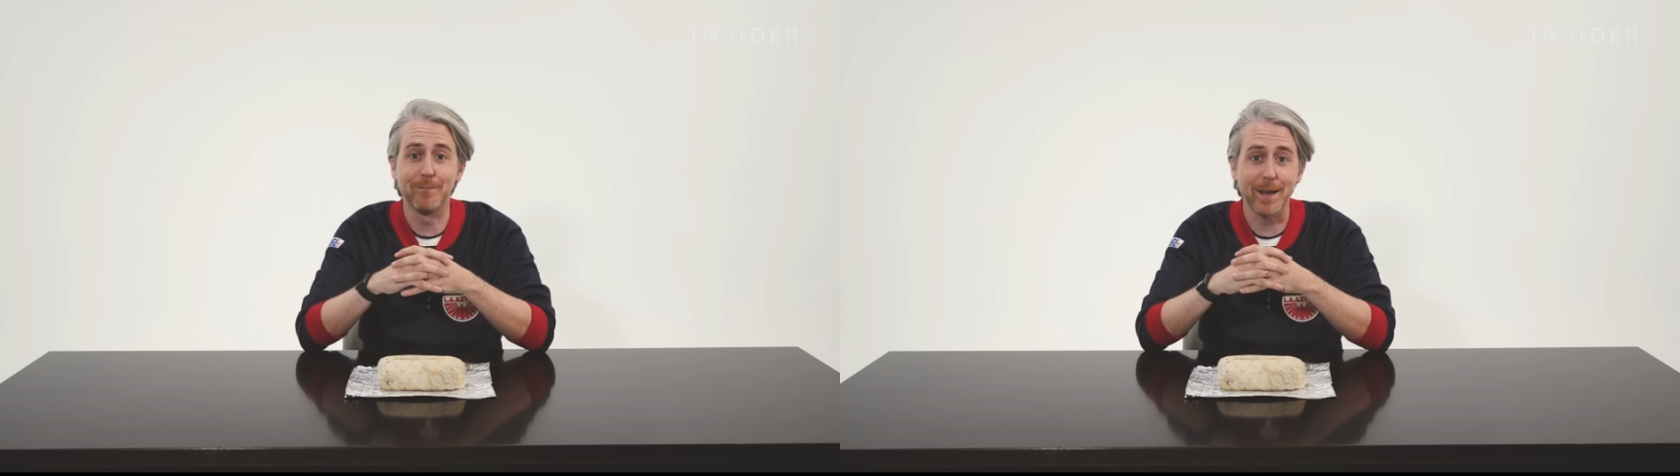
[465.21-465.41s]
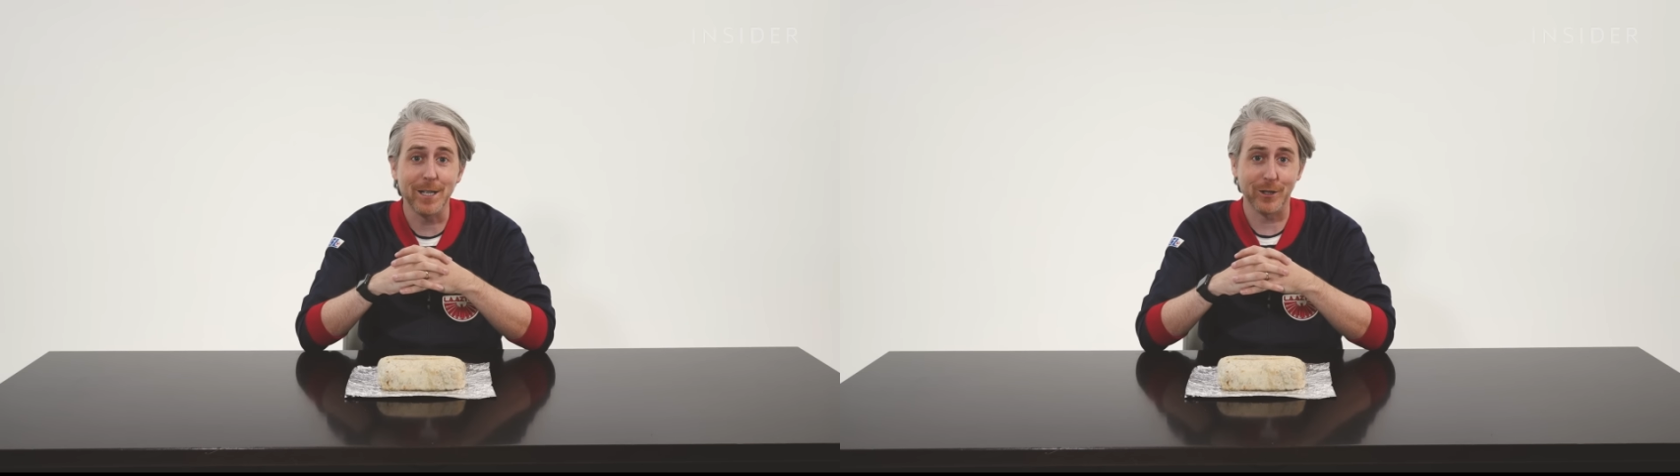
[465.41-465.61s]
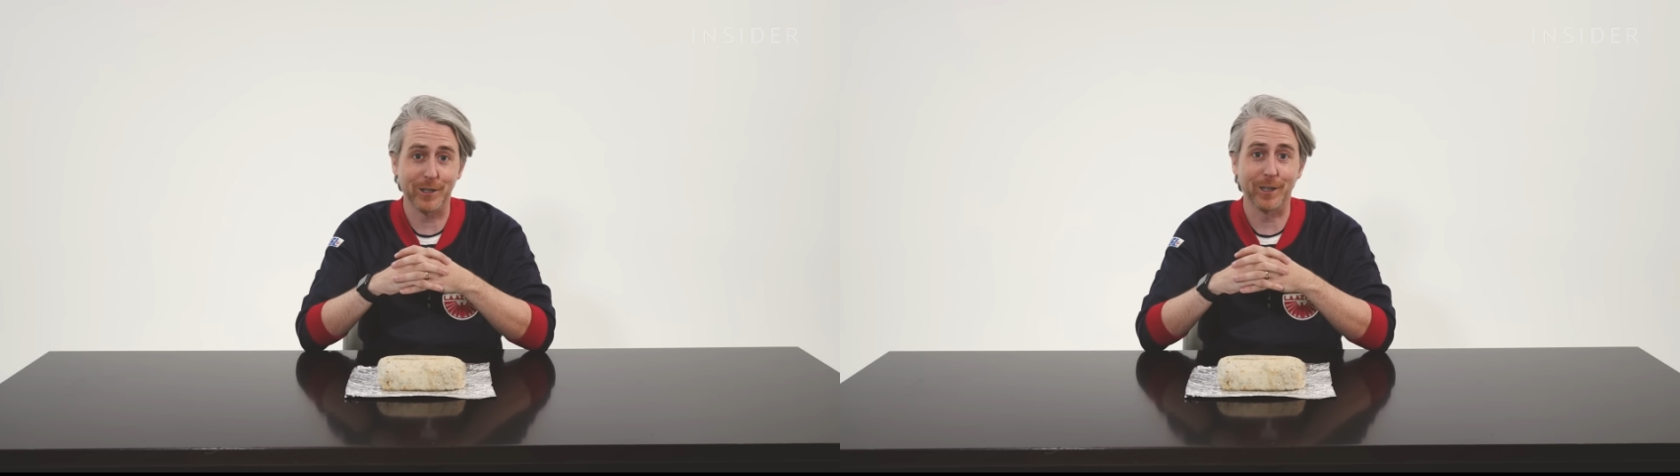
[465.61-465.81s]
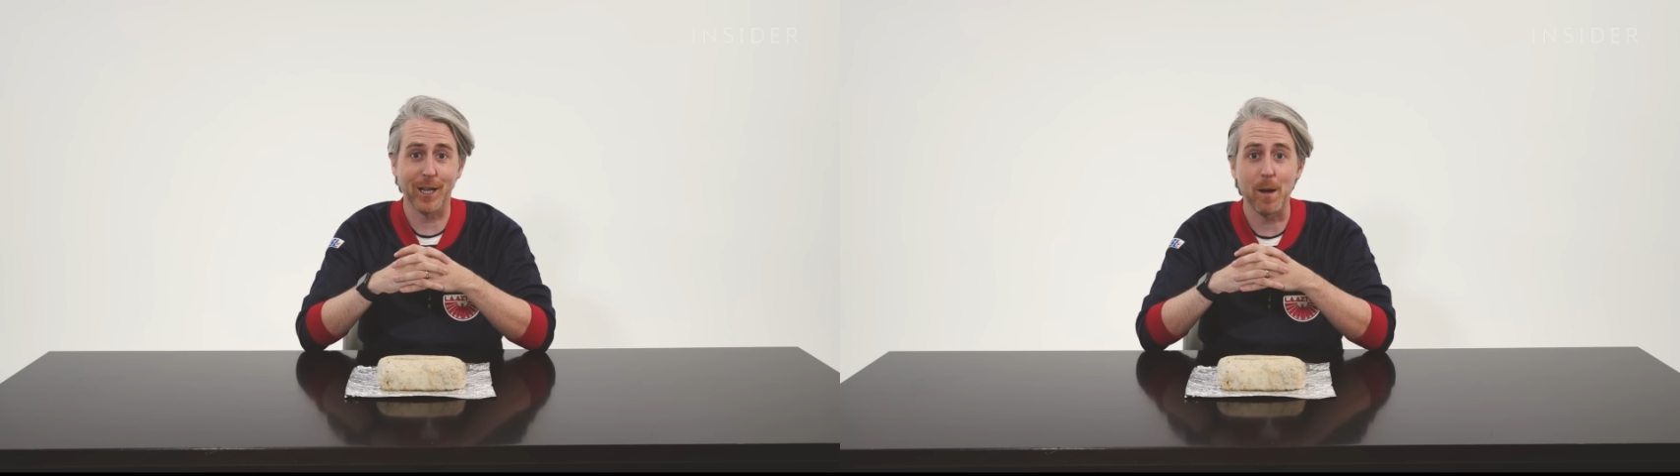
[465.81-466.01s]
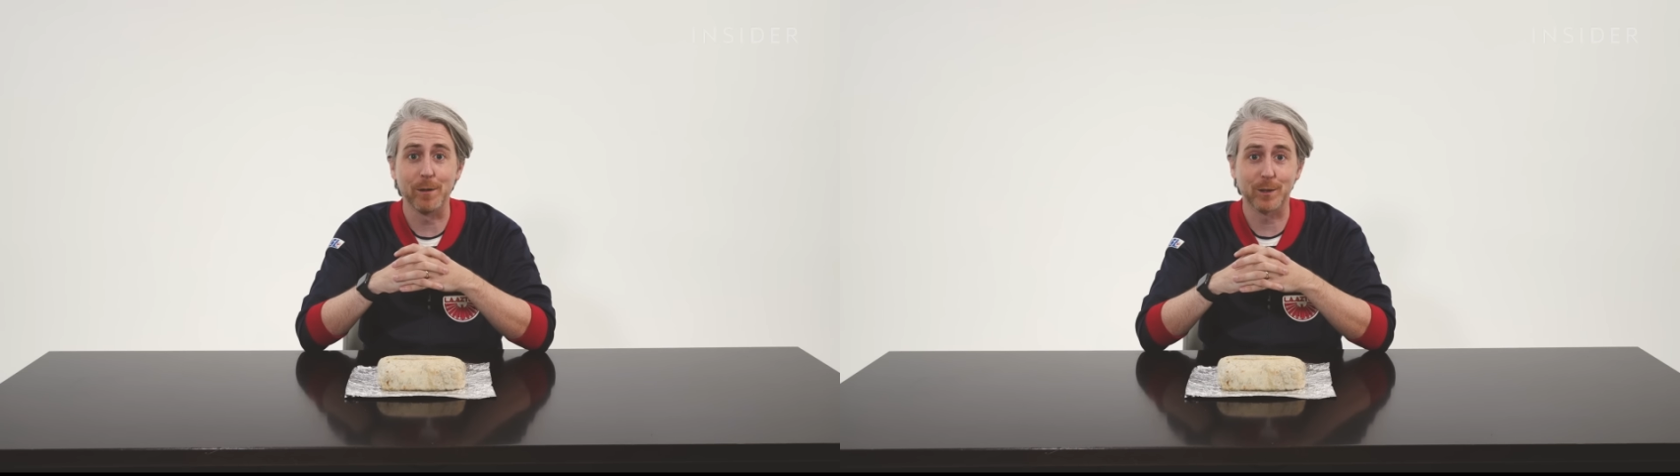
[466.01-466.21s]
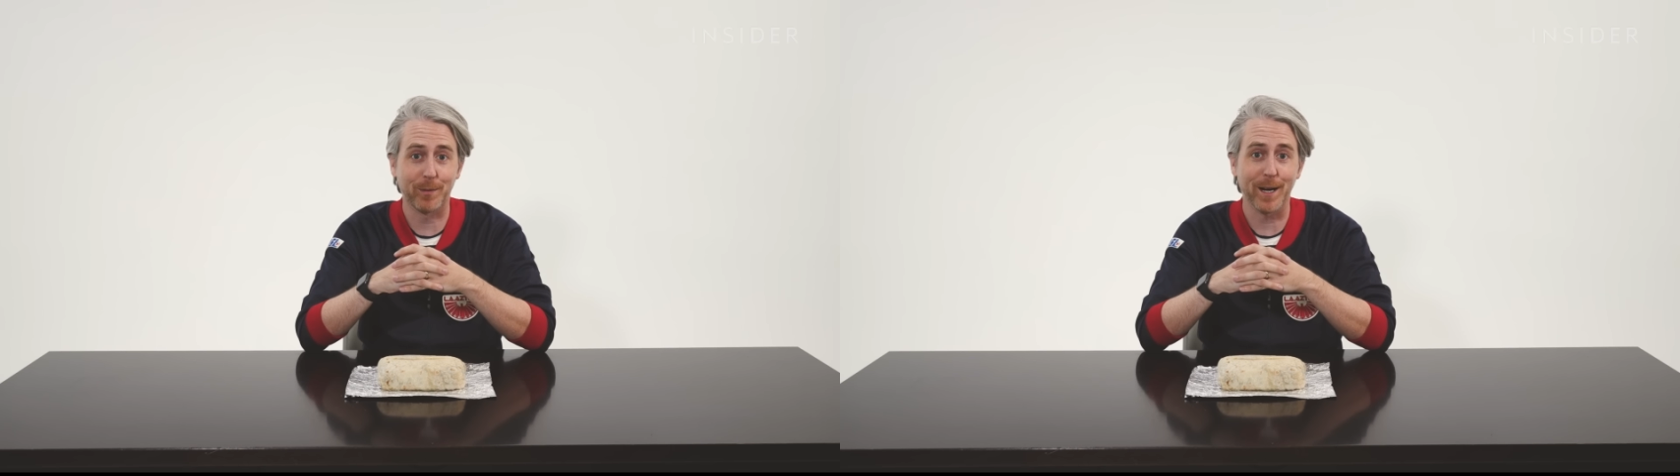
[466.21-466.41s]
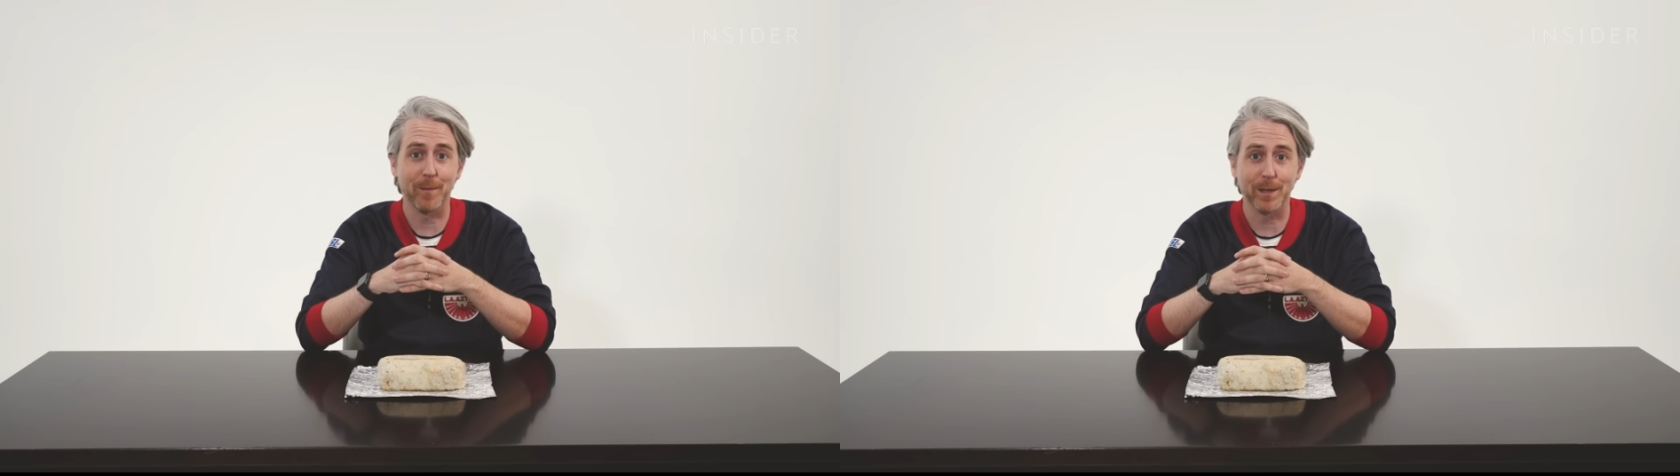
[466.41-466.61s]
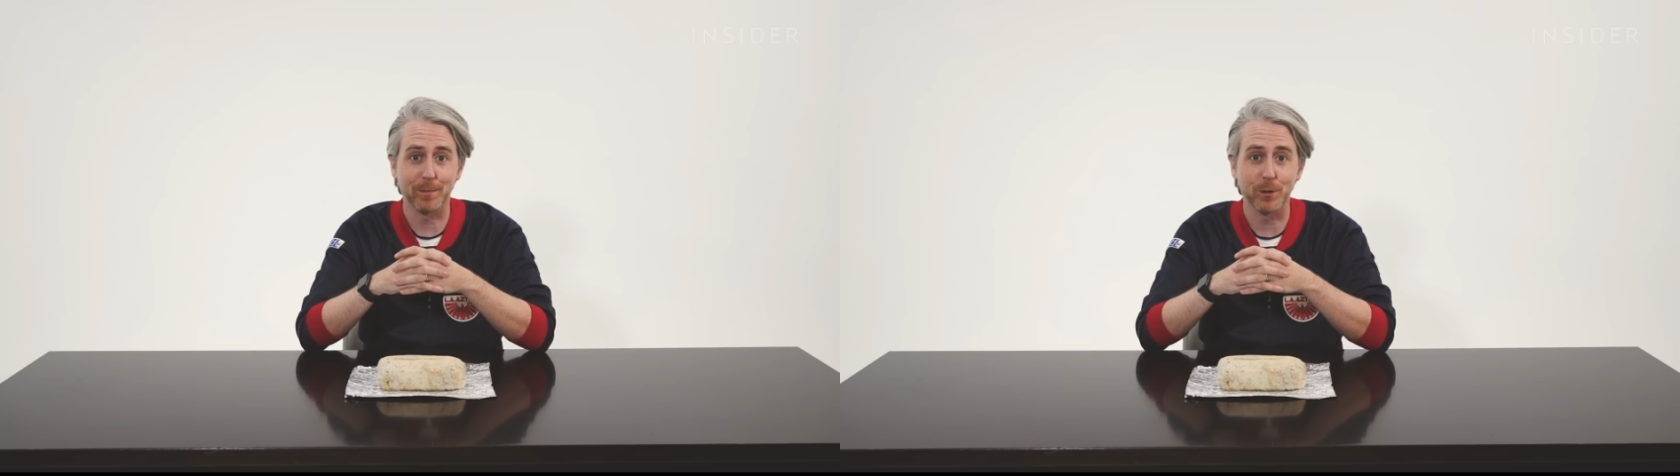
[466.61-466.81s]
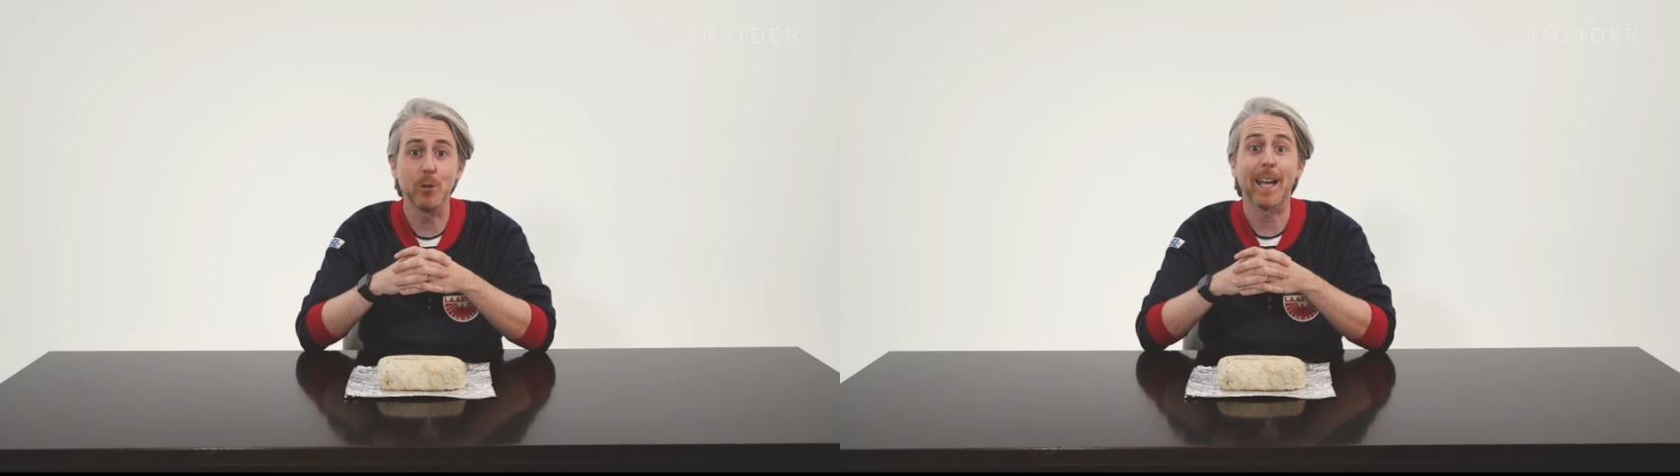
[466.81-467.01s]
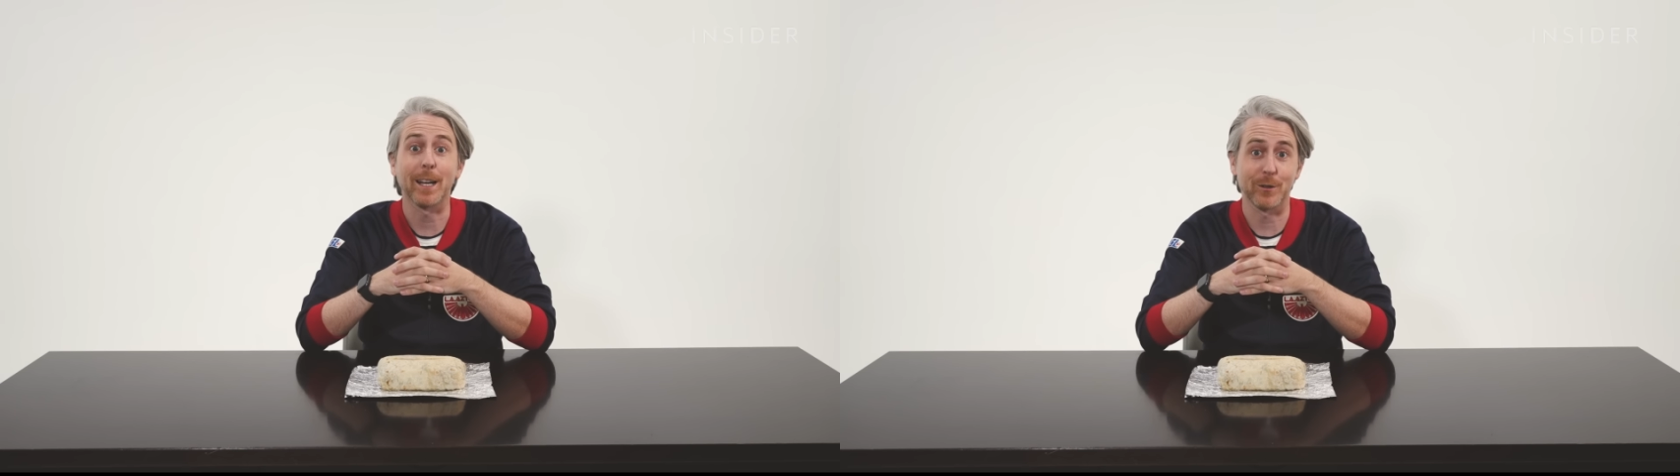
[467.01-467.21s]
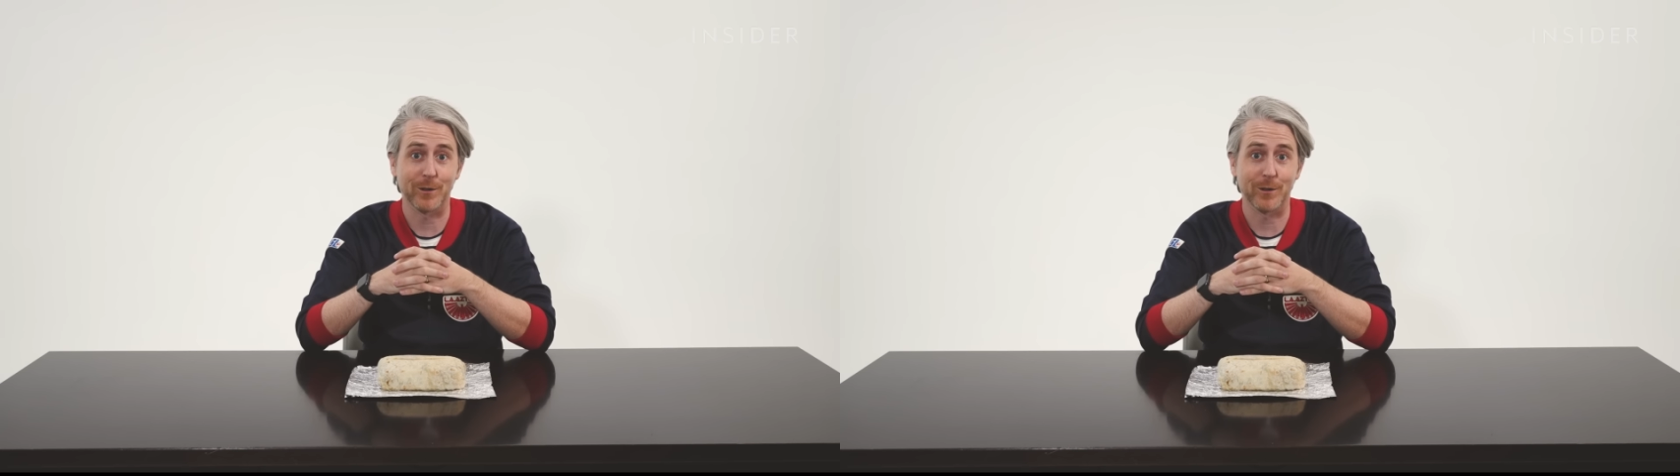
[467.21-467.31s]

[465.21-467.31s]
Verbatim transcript: major conglomerates' PR people, who can you